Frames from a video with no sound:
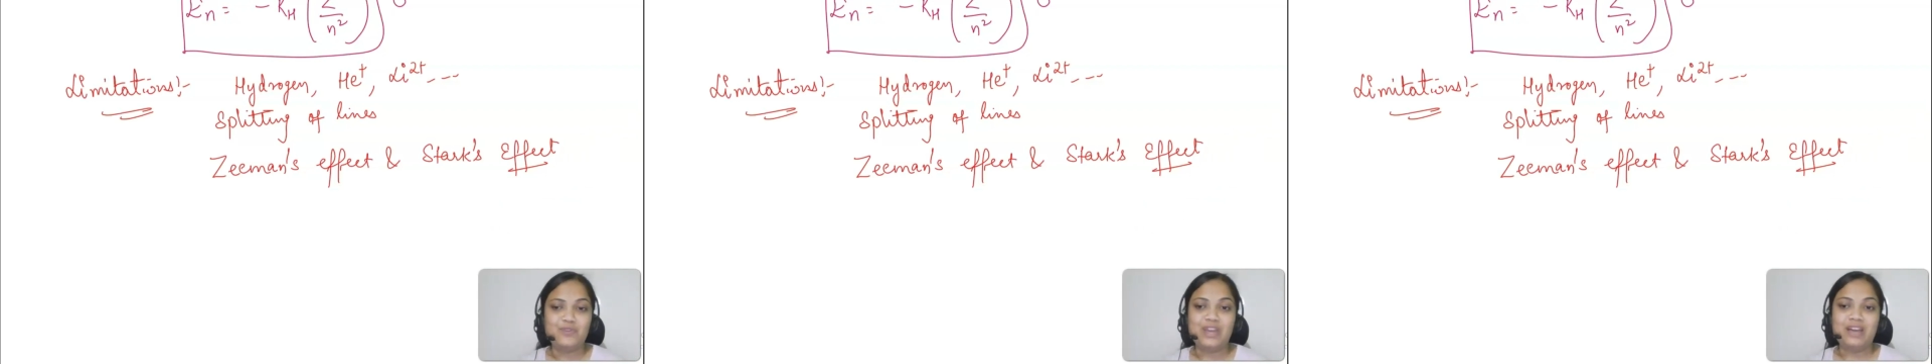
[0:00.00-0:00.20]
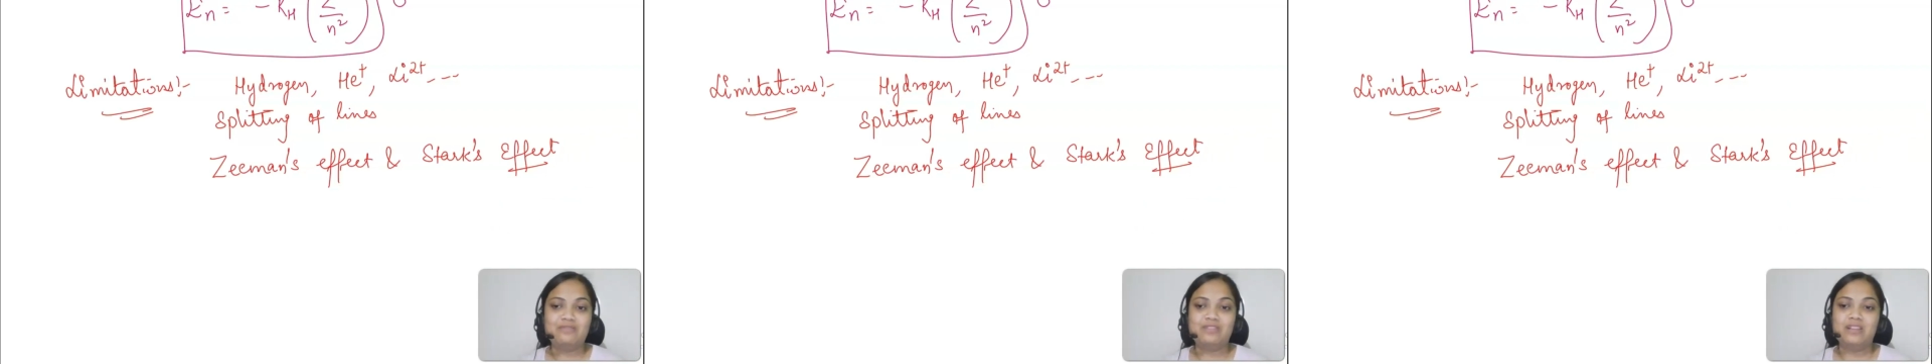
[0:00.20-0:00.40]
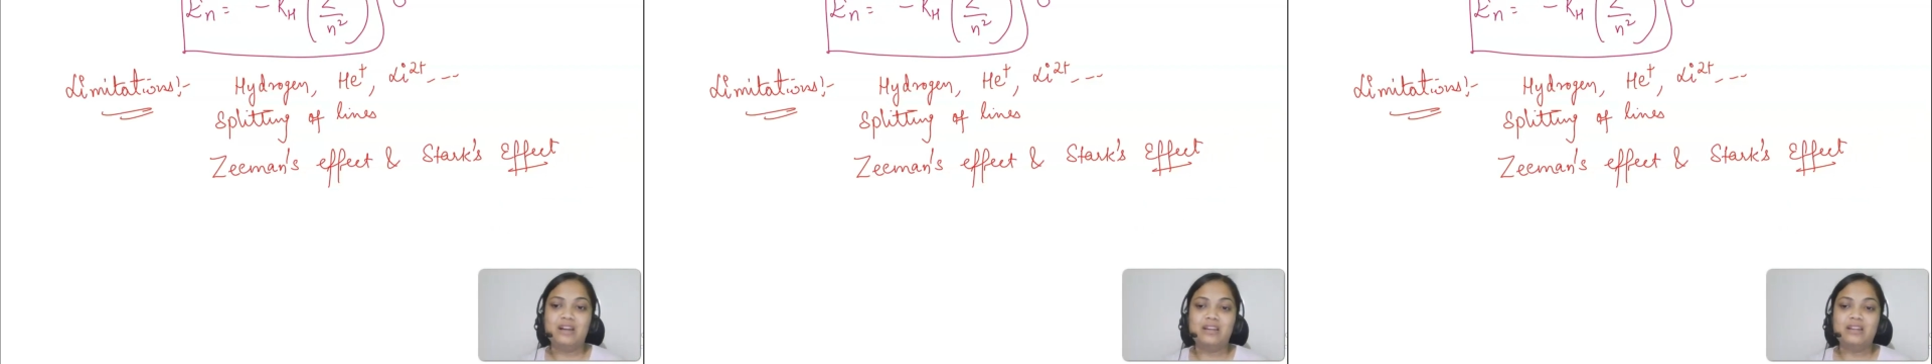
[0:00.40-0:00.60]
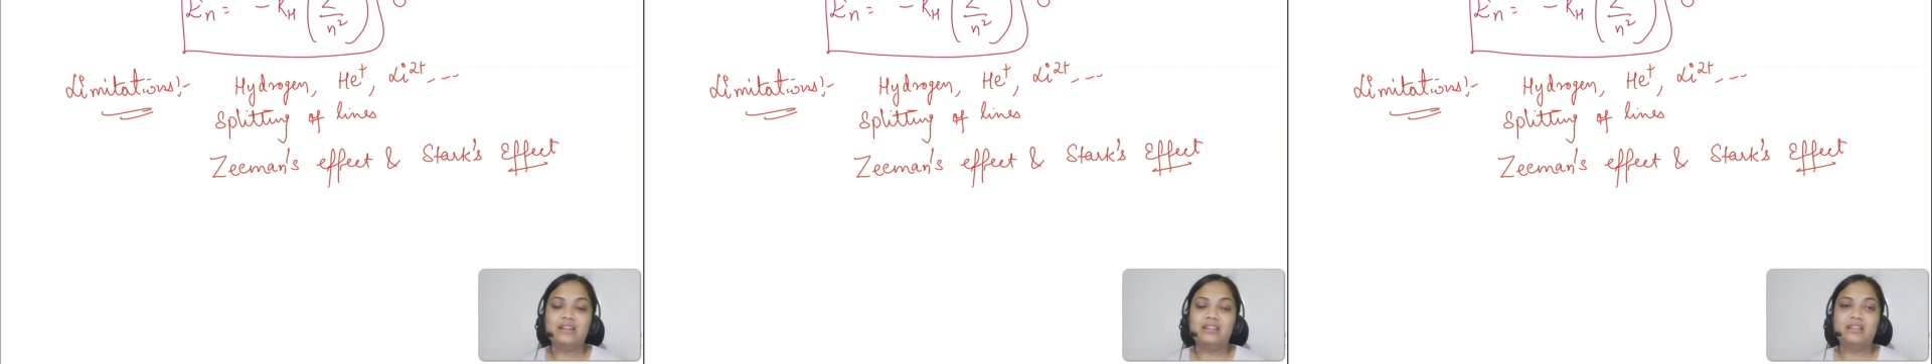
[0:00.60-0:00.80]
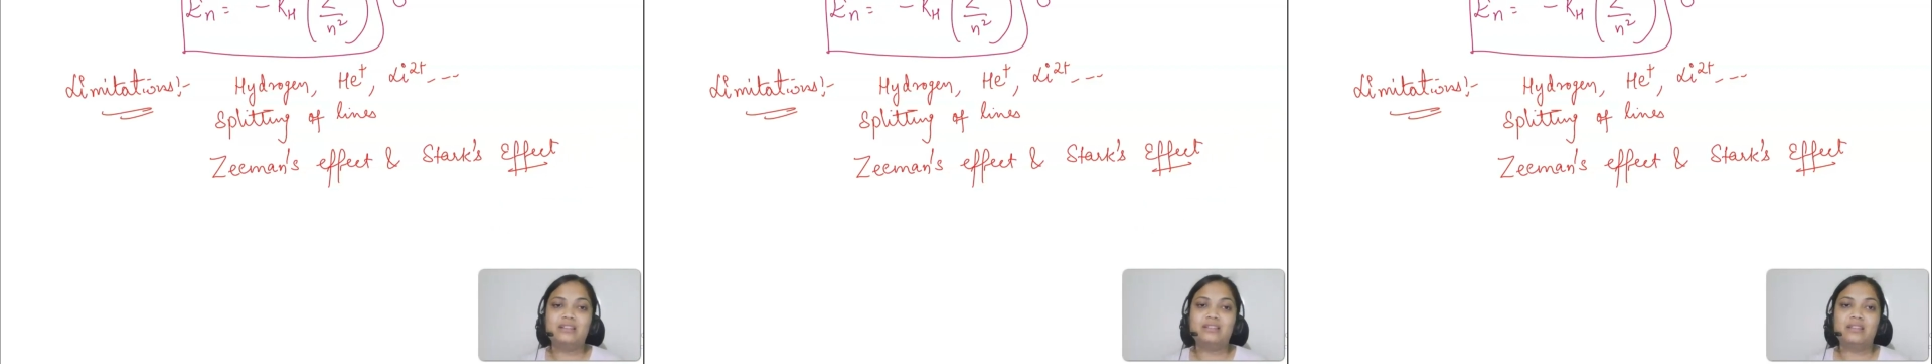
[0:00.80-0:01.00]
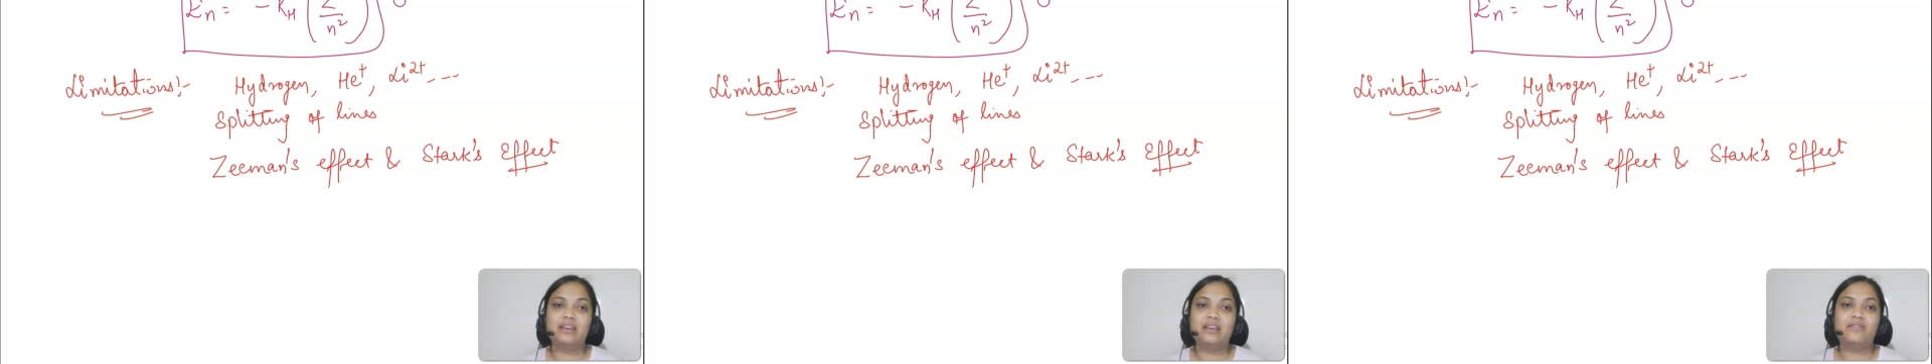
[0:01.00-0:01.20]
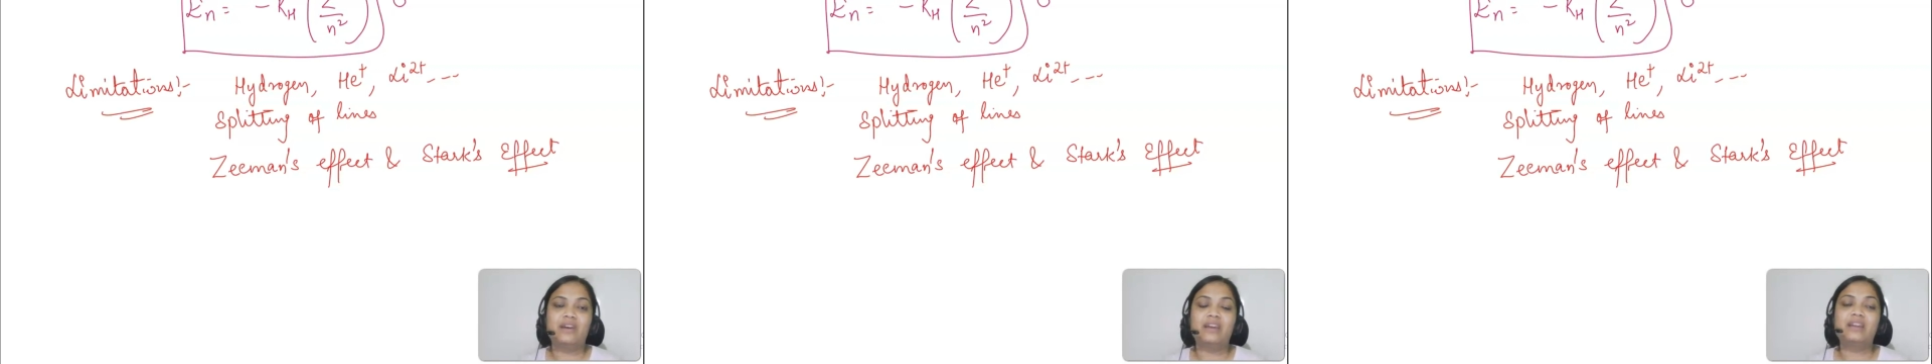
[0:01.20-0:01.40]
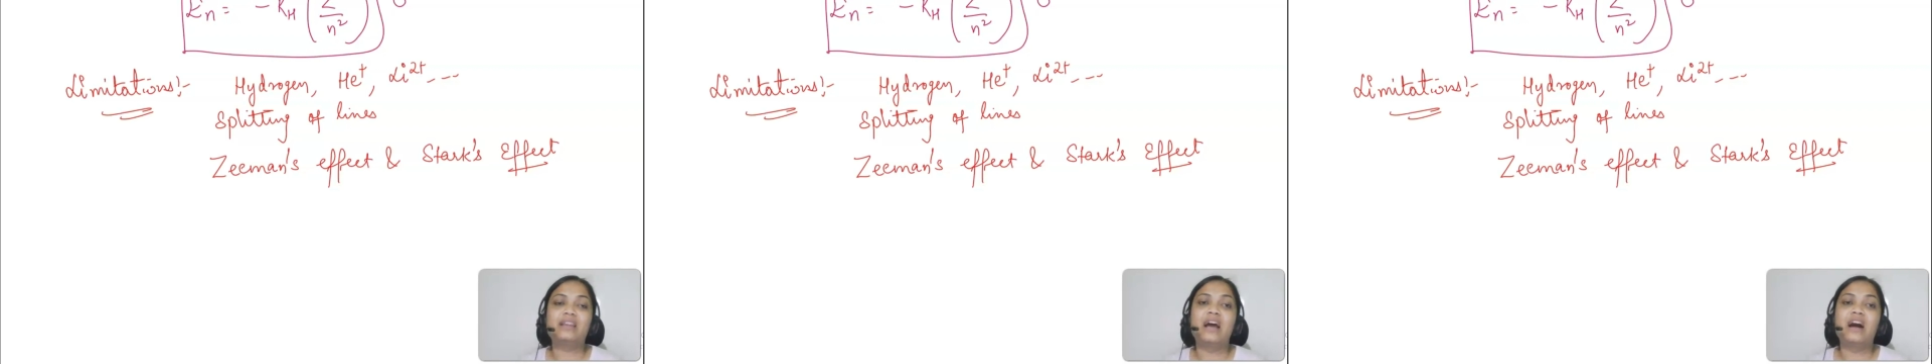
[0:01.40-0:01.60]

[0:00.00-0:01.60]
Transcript: We have studied this thing, right?